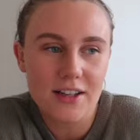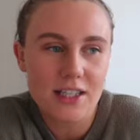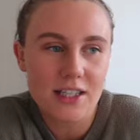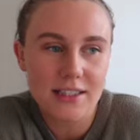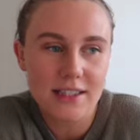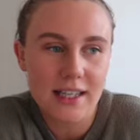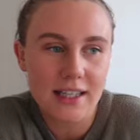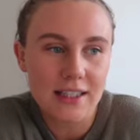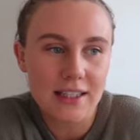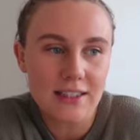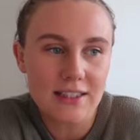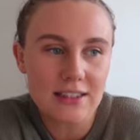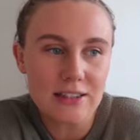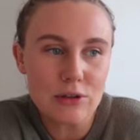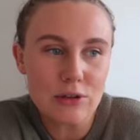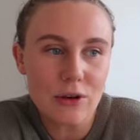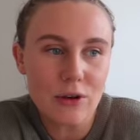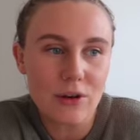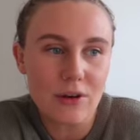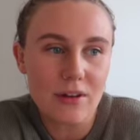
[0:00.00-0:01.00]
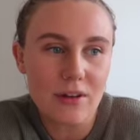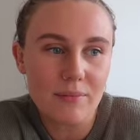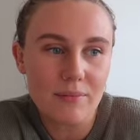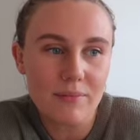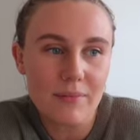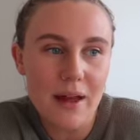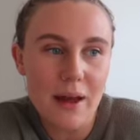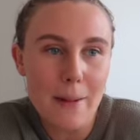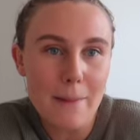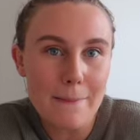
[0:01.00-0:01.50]
just think it's not
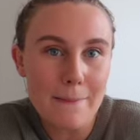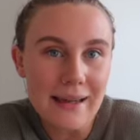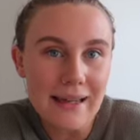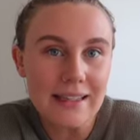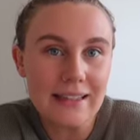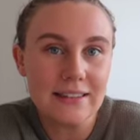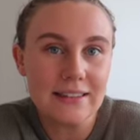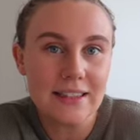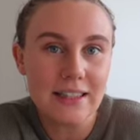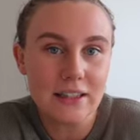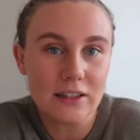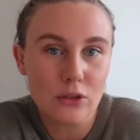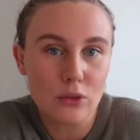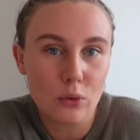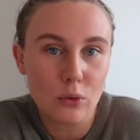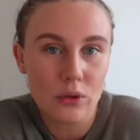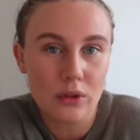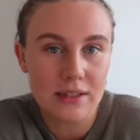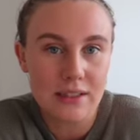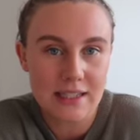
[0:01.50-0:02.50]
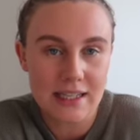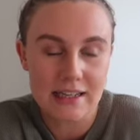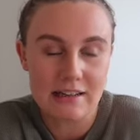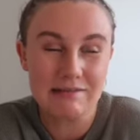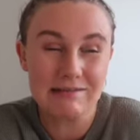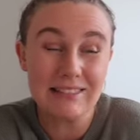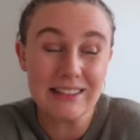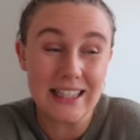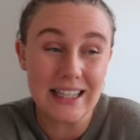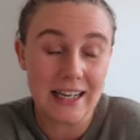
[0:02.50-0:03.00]
amazing quality,
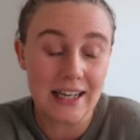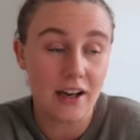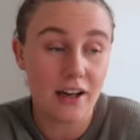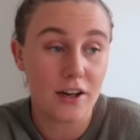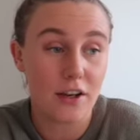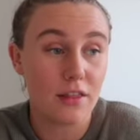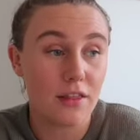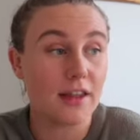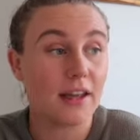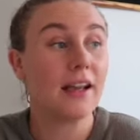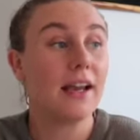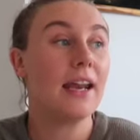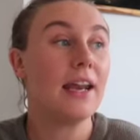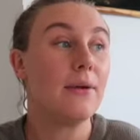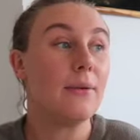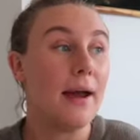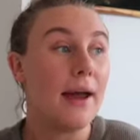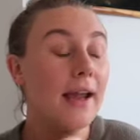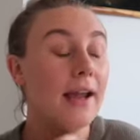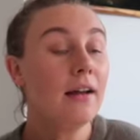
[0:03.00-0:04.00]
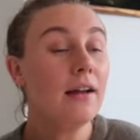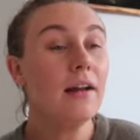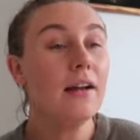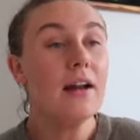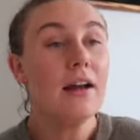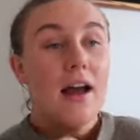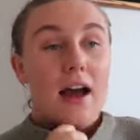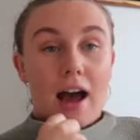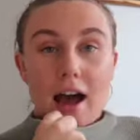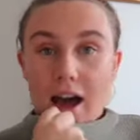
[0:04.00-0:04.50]
really, I don't think, anyway,
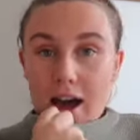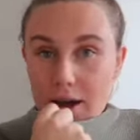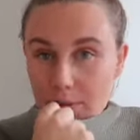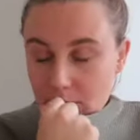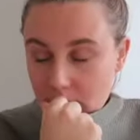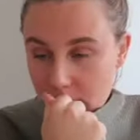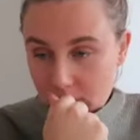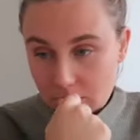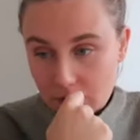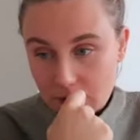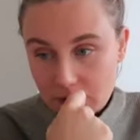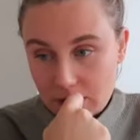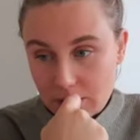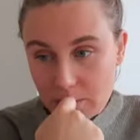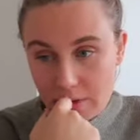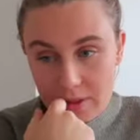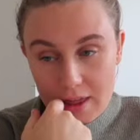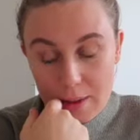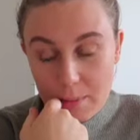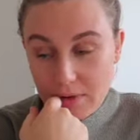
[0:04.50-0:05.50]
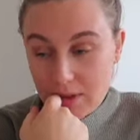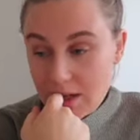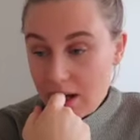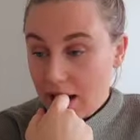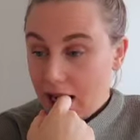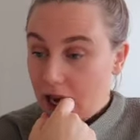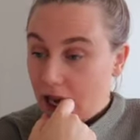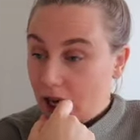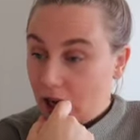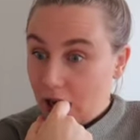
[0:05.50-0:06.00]
for some of their
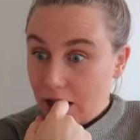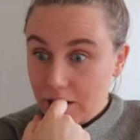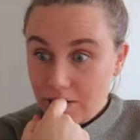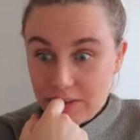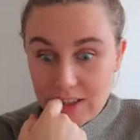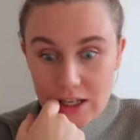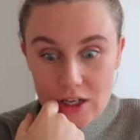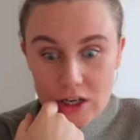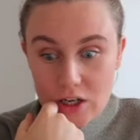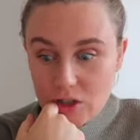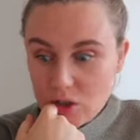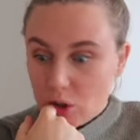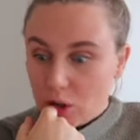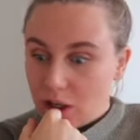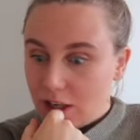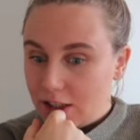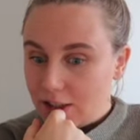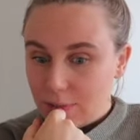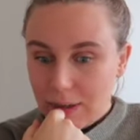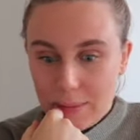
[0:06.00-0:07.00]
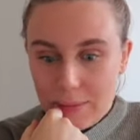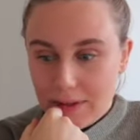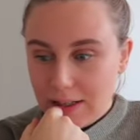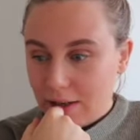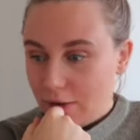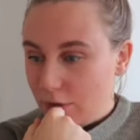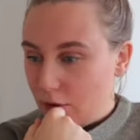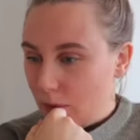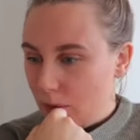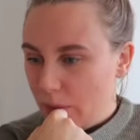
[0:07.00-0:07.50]
maternity clothes. Their usual clothes might be
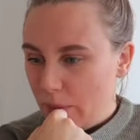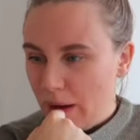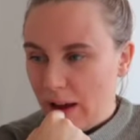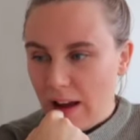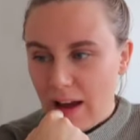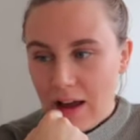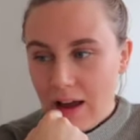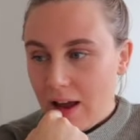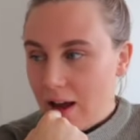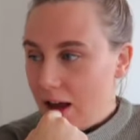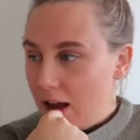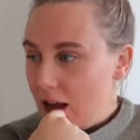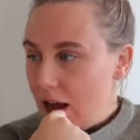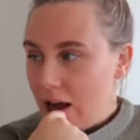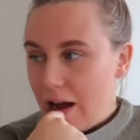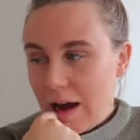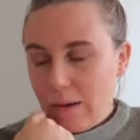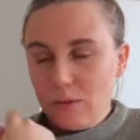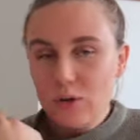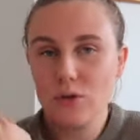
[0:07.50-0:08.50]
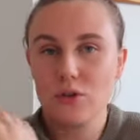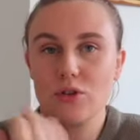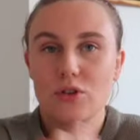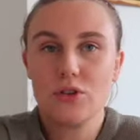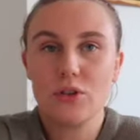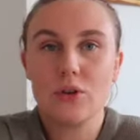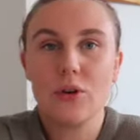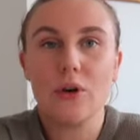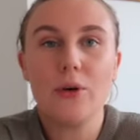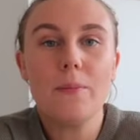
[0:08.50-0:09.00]
different, but I'm not
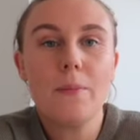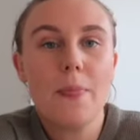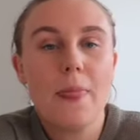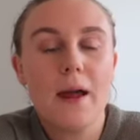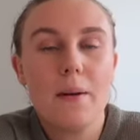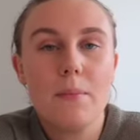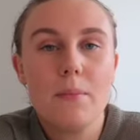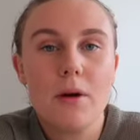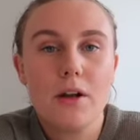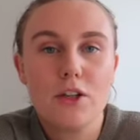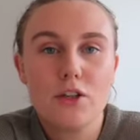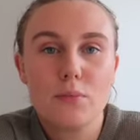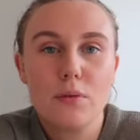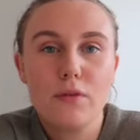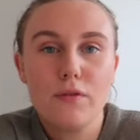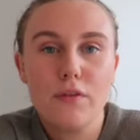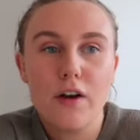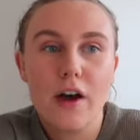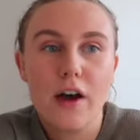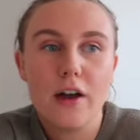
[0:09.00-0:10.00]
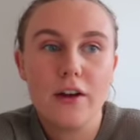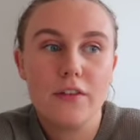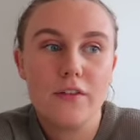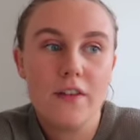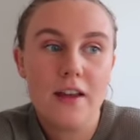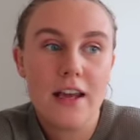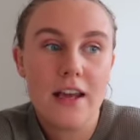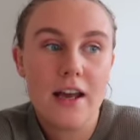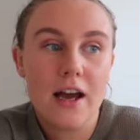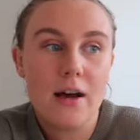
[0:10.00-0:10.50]
sure. I much preferred
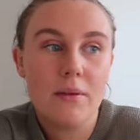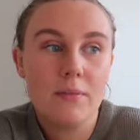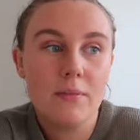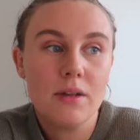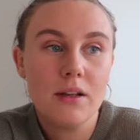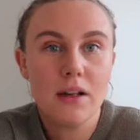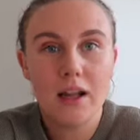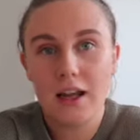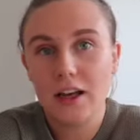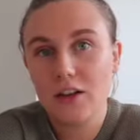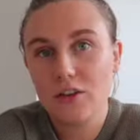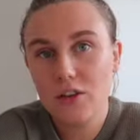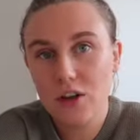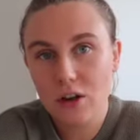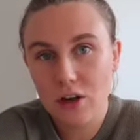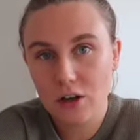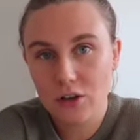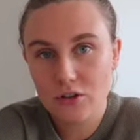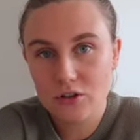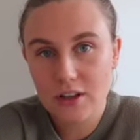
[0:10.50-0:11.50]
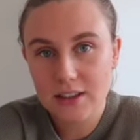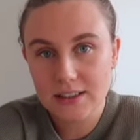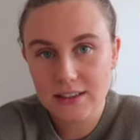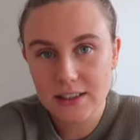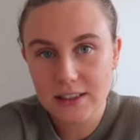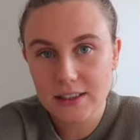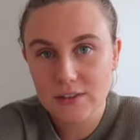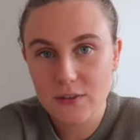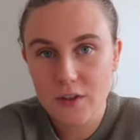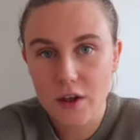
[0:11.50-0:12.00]
the like New Look
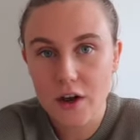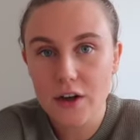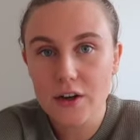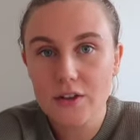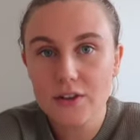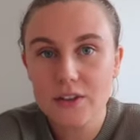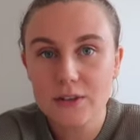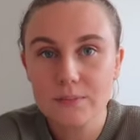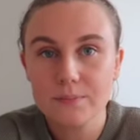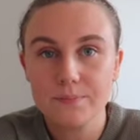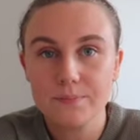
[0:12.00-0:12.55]
dresses for those.